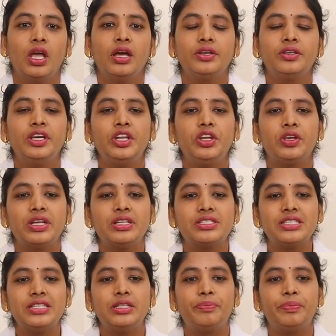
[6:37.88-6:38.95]
Here you can
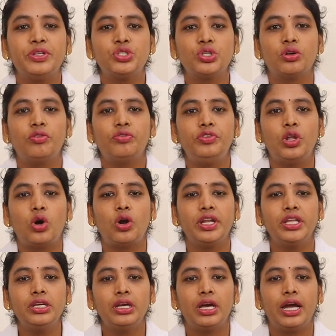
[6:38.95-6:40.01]
see the picture of
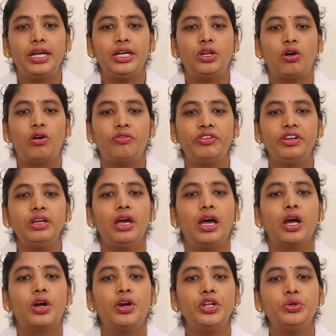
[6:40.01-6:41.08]
donning and doffing
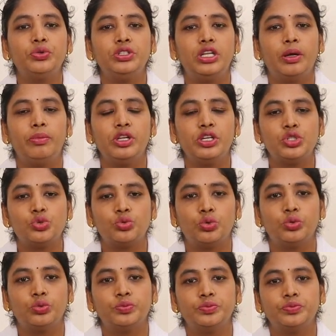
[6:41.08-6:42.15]
according to the
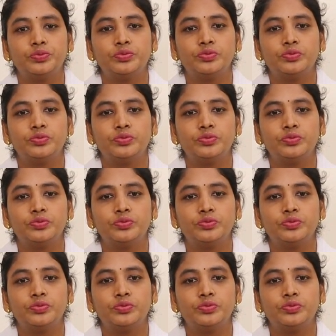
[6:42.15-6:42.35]
WHO.